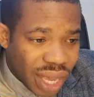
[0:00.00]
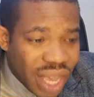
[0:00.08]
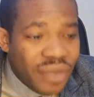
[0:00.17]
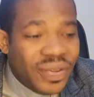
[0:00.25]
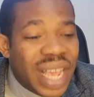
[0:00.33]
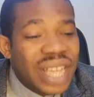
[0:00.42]

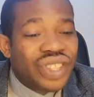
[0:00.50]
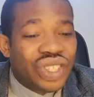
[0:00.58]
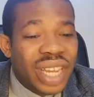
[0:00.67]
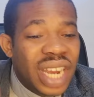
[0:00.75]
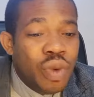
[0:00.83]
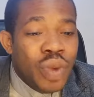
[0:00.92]
If these
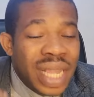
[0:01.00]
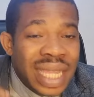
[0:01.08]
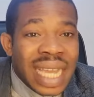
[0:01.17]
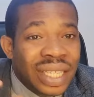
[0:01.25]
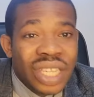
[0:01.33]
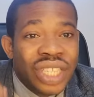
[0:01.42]
three
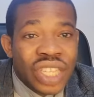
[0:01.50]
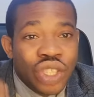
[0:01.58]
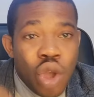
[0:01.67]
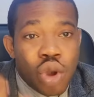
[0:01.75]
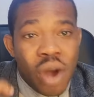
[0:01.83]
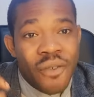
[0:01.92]
witnesses
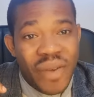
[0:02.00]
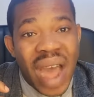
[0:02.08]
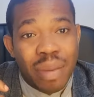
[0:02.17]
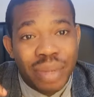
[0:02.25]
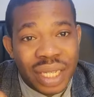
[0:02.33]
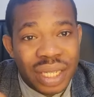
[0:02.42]
is not
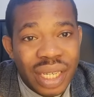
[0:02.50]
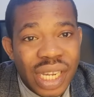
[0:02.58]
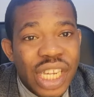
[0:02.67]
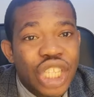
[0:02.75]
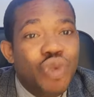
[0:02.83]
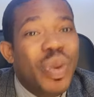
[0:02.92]
confirmed,
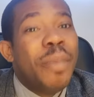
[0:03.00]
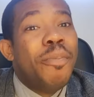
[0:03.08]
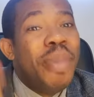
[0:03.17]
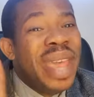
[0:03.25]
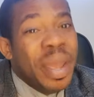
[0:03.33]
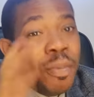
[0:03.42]
you will
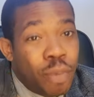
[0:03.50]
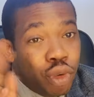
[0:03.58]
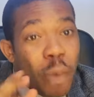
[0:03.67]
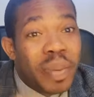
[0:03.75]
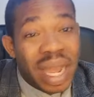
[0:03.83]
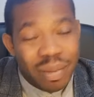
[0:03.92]
be in
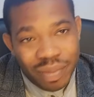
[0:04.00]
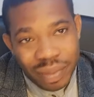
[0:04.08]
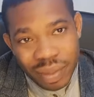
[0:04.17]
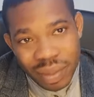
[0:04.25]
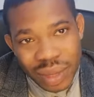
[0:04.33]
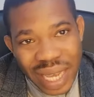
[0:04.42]
problem,
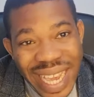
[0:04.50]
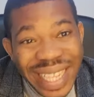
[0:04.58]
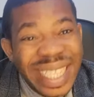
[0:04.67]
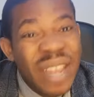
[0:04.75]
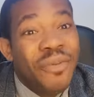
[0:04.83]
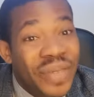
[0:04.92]
a
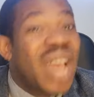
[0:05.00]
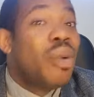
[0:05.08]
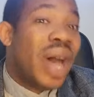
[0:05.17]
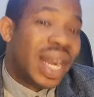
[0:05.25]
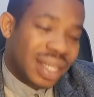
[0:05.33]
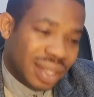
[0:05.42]
severe
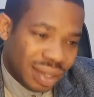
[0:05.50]
one.